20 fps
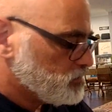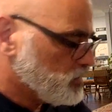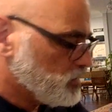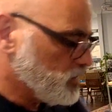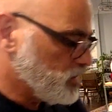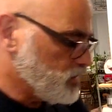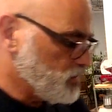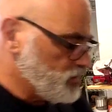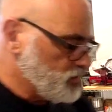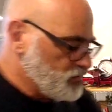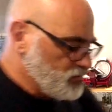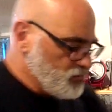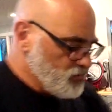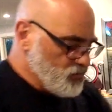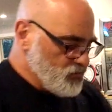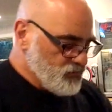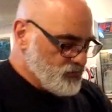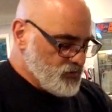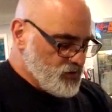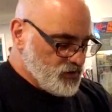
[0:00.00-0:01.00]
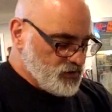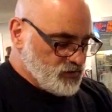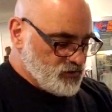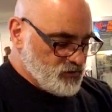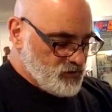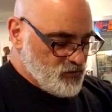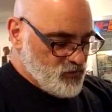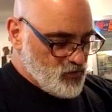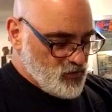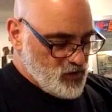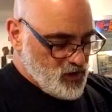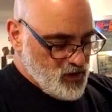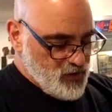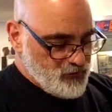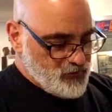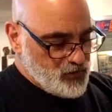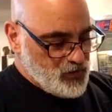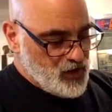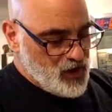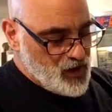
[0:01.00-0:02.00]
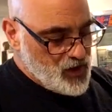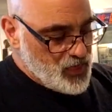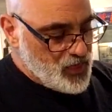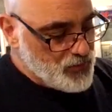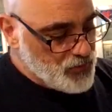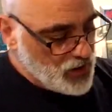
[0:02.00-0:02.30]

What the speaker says: I can just move this more evenly on the